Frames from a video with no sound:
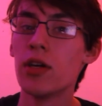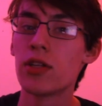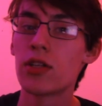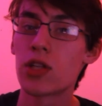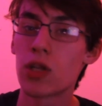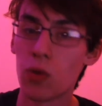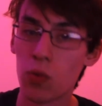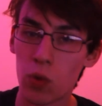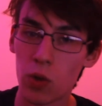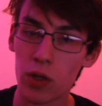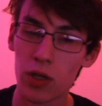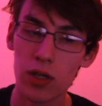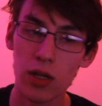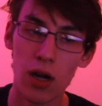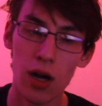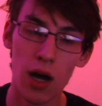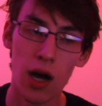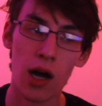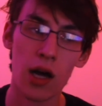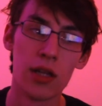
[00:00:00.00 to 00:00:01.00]
to
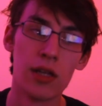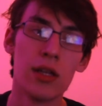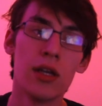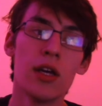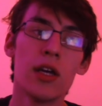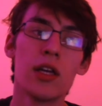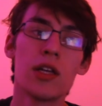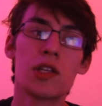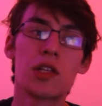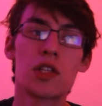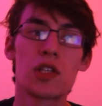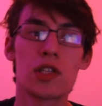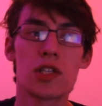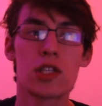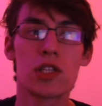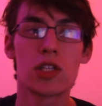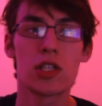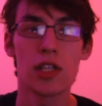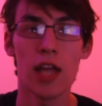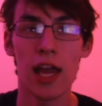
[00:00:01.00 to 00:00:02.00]
work on
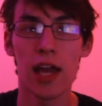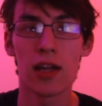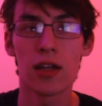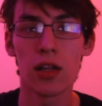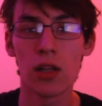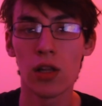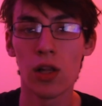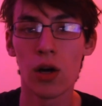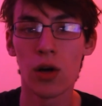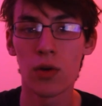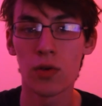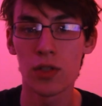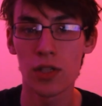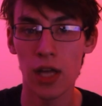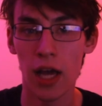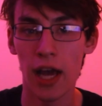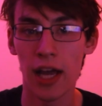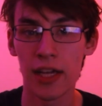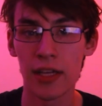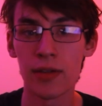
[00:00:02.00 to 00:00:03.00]
standalone
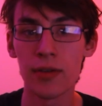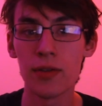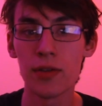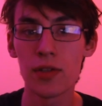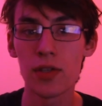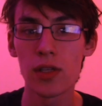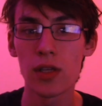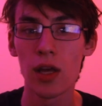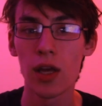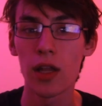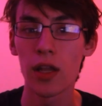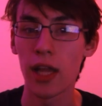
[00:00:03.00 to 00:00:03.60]
titles,